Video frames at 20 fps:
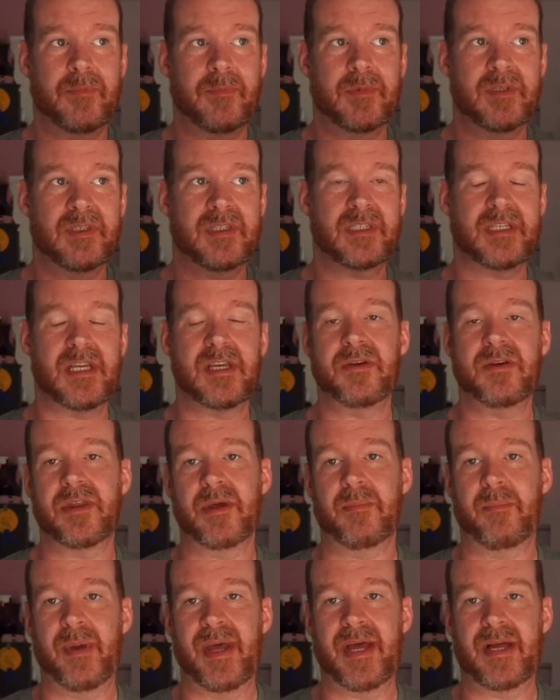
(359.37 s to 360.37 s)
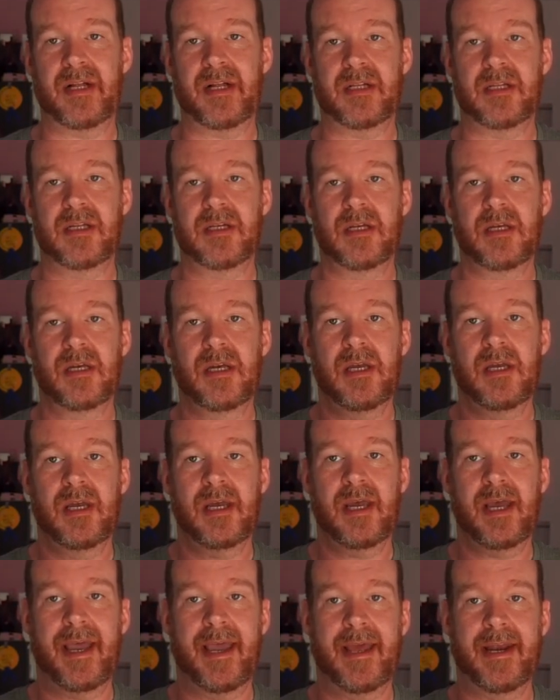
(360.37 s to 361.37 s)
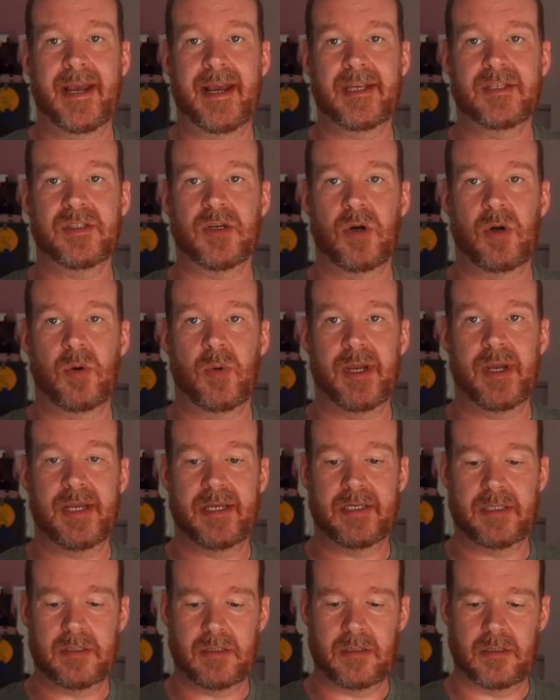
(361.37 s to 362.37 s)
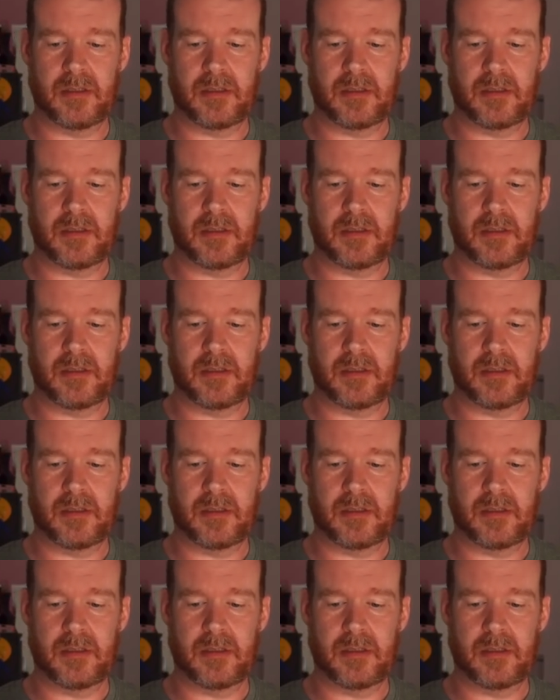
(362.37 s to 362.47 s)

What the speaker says: steal the bell, and as always,